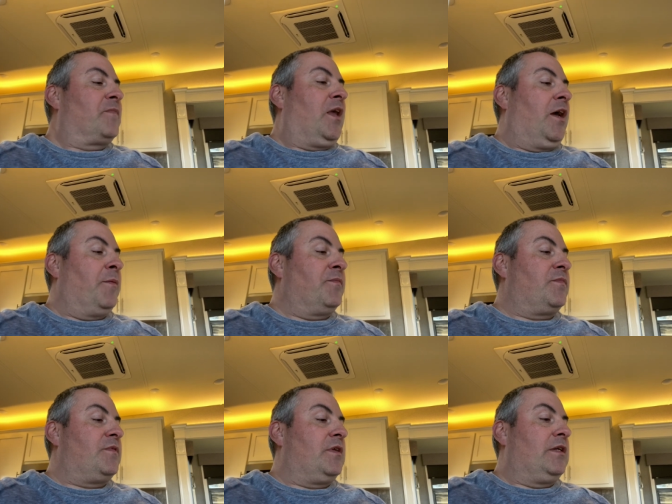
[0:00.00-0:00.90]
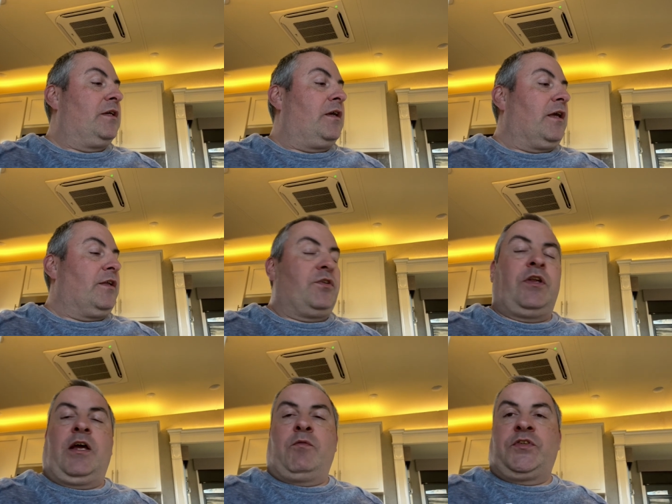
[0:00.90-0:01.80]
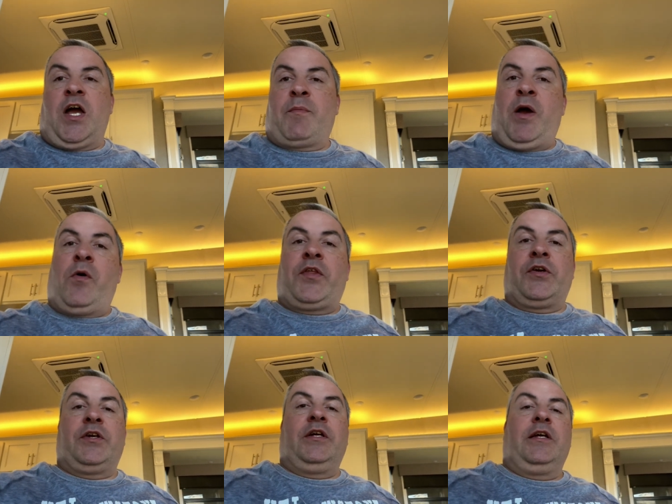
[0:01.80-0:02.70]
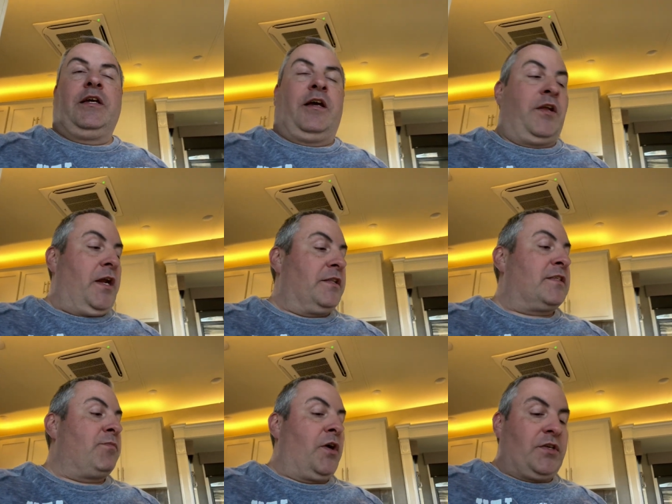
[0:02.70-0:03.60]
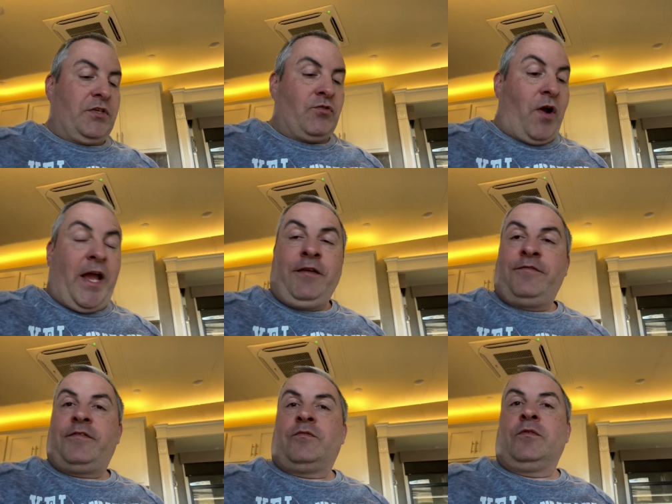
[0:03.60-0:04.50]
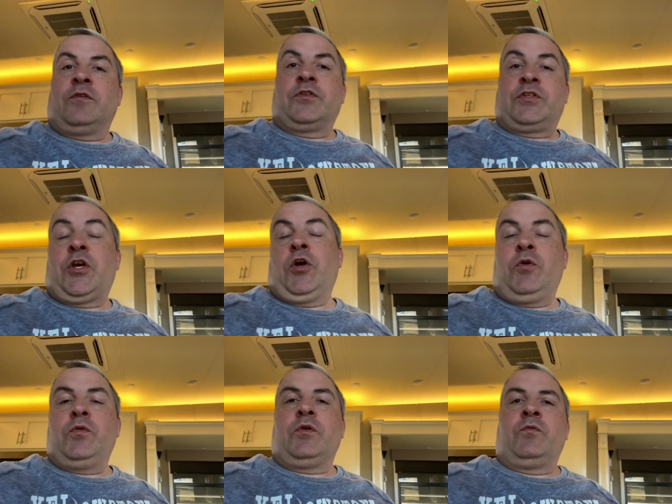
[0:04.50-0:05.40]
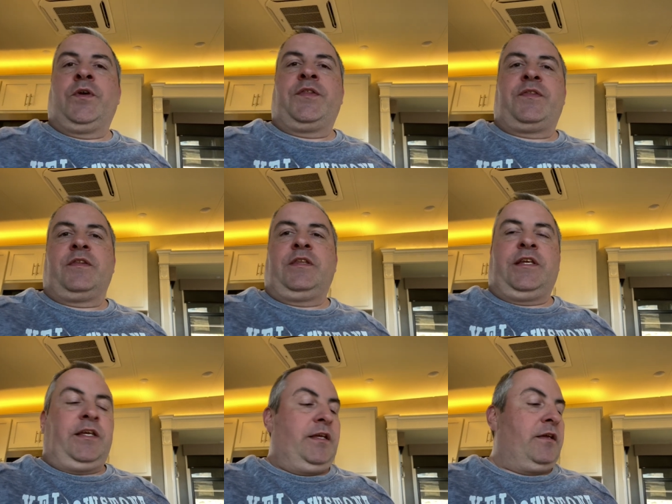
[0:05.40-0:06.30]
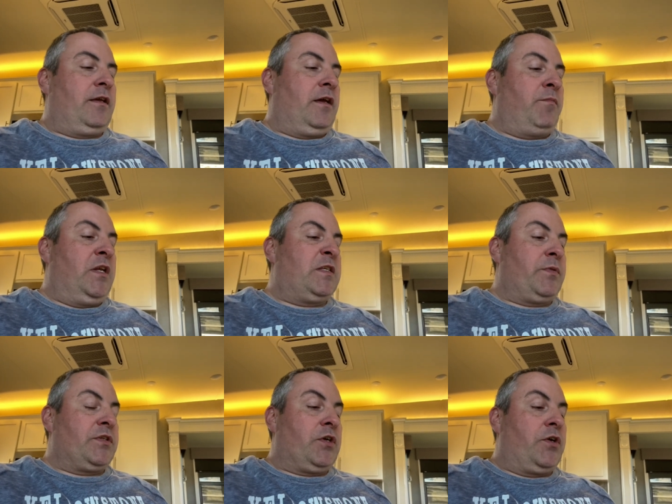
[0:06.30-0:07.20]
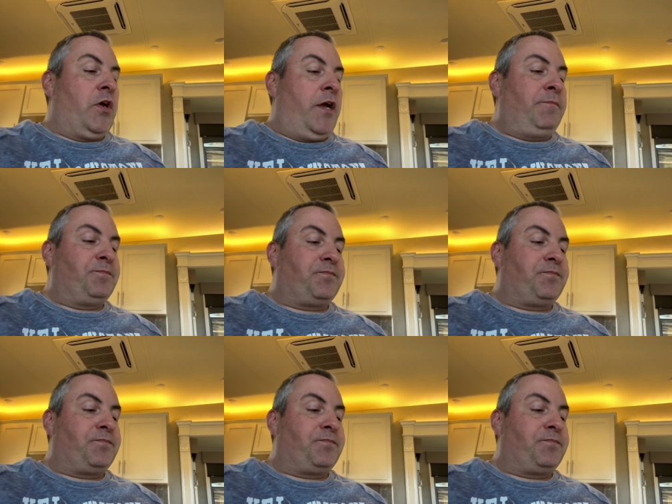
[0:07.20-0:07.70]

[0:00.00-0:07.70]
Um, uh, we'll talk about whether or not it's smart to drive or tow with the uh, mini split turned on.